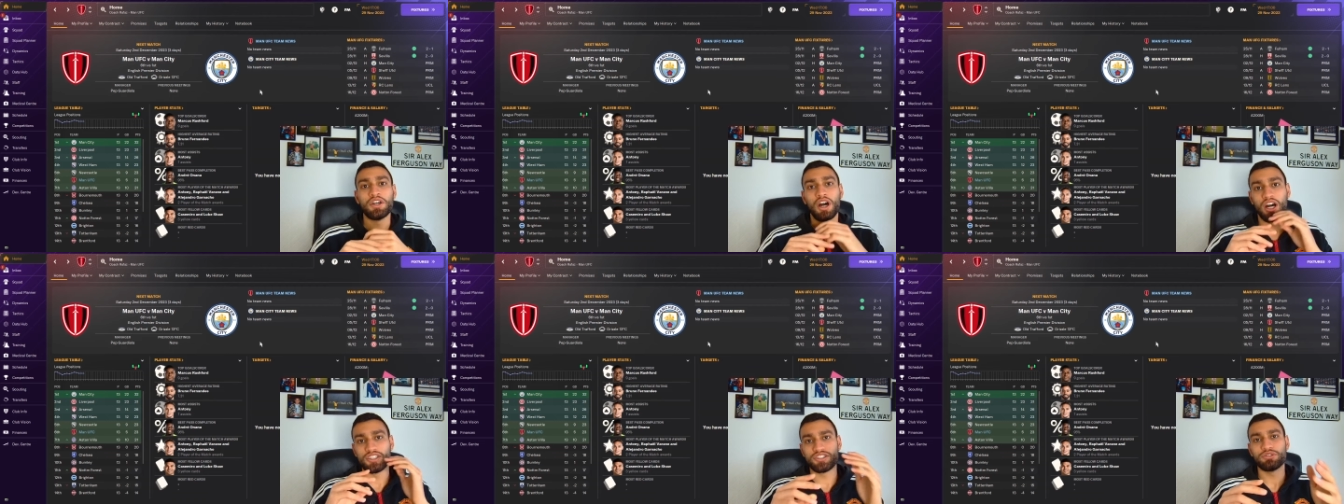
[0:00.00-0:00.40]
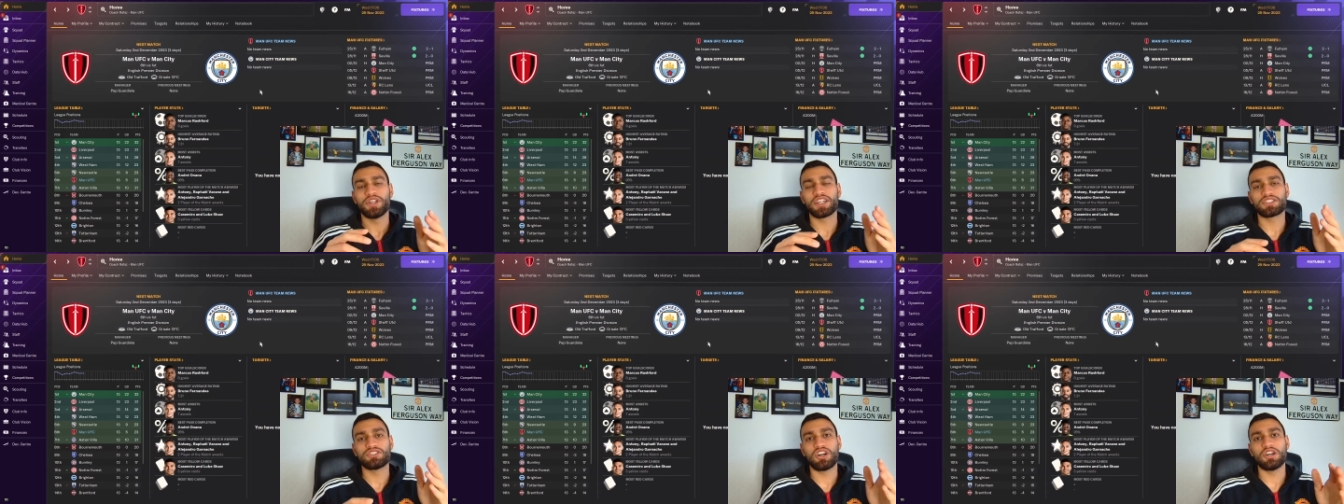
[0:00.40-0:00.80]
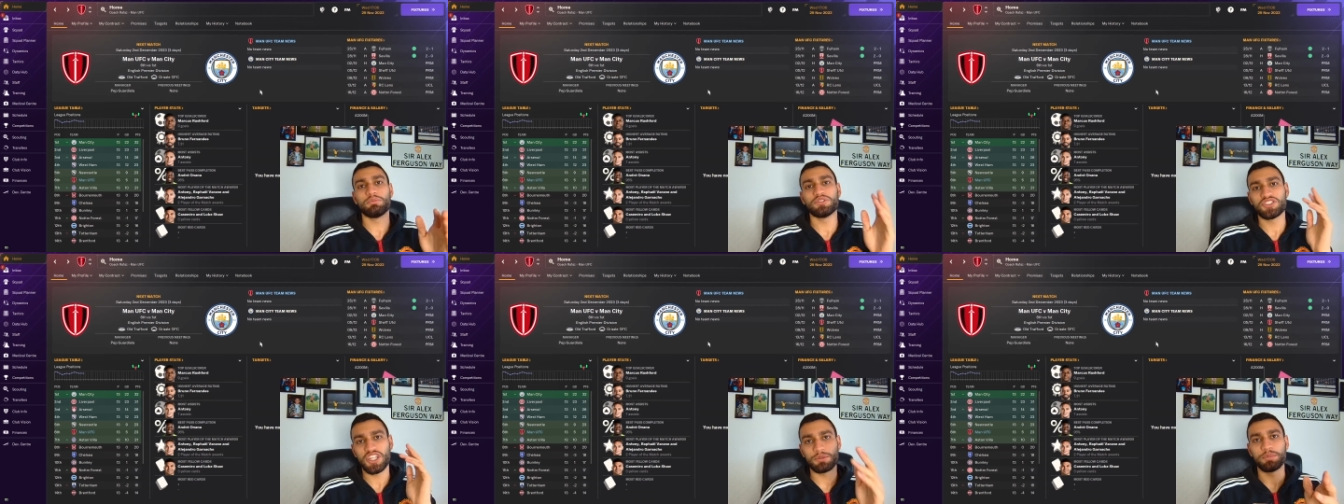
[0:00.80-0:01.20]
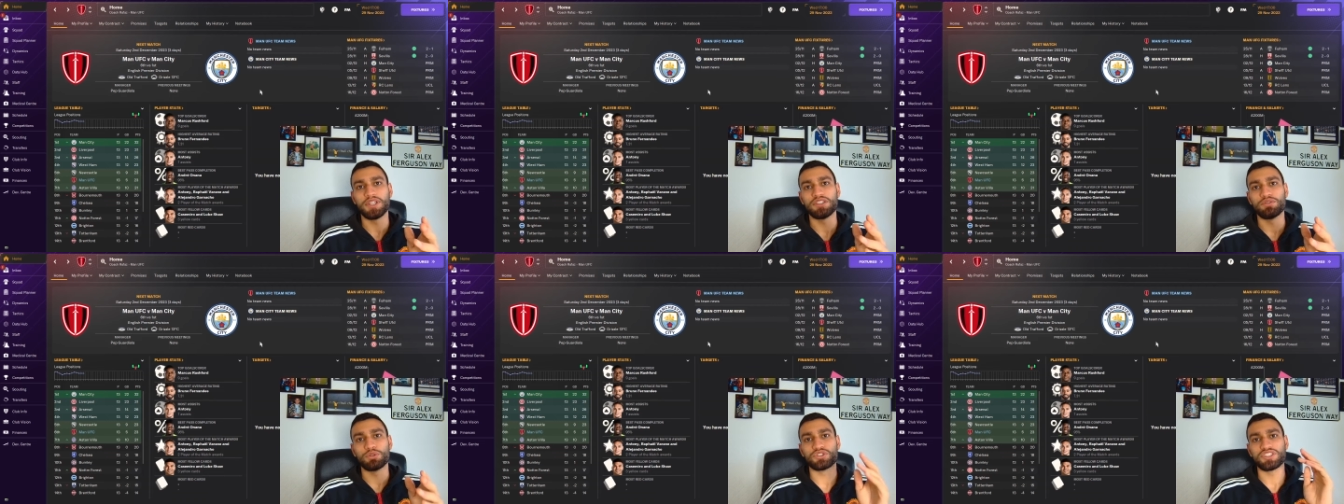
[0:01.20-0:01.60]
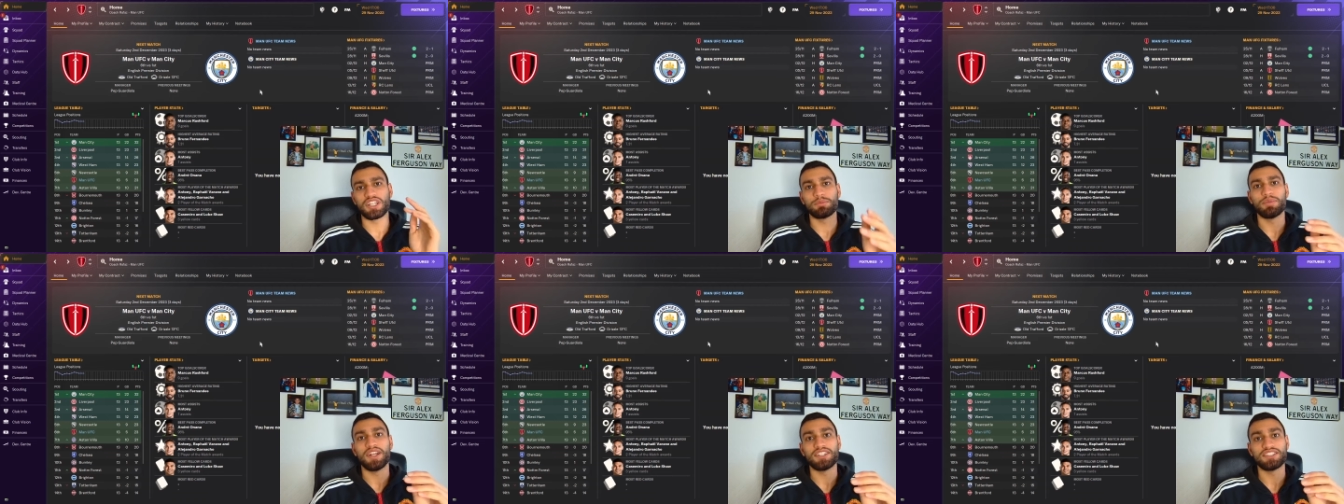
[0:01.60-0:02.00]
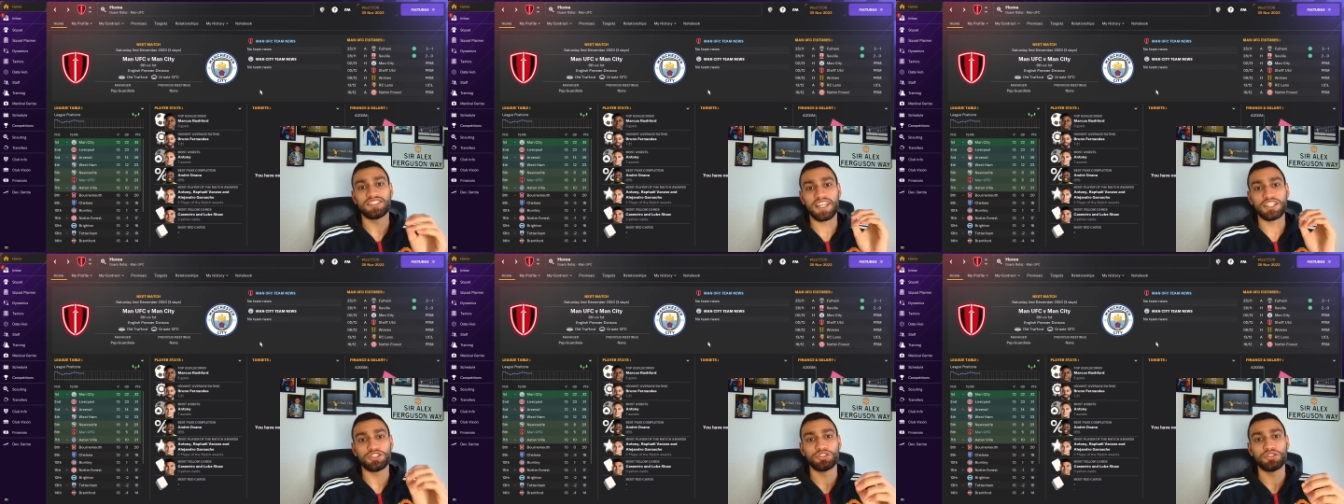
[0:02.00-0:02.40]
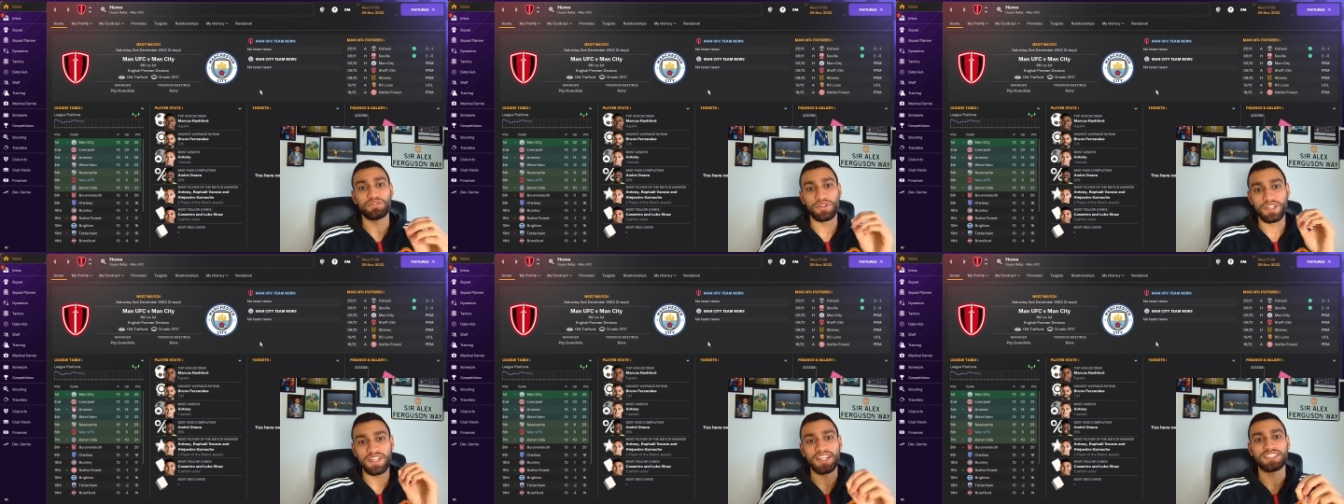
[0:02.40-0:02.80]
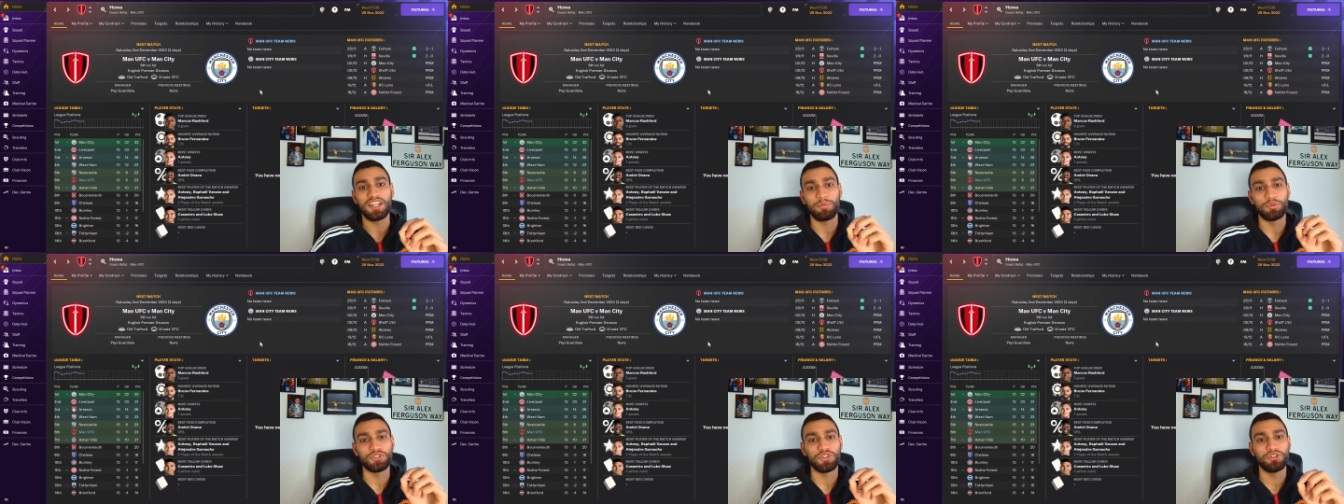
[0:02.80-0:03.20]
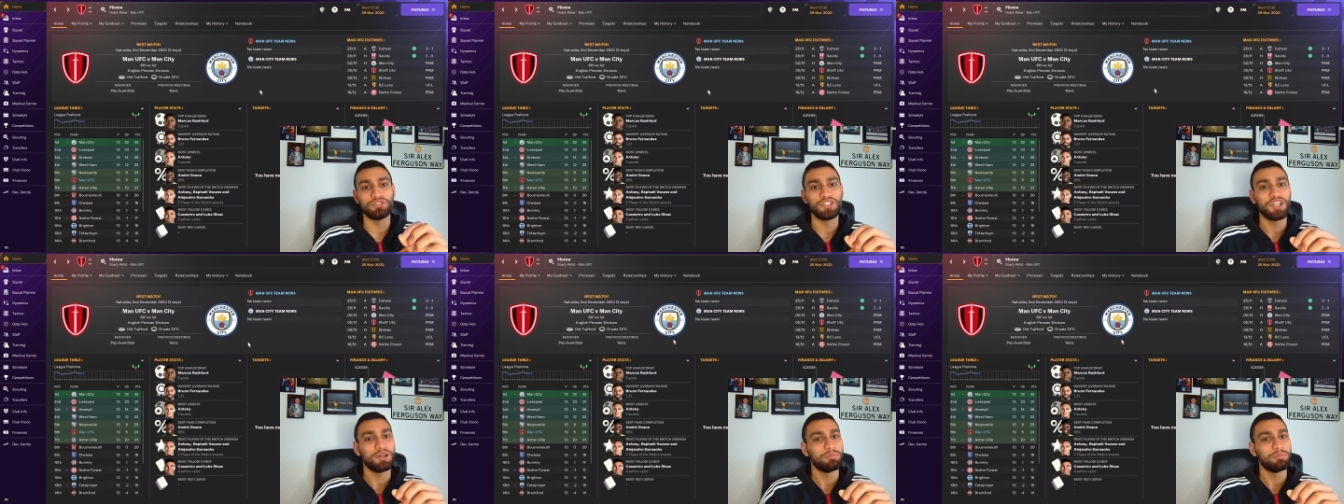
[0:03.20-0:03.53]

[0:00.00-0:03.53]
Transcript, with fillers: until next time, stay peaceful, stay blessed, stay tuned for the next episode,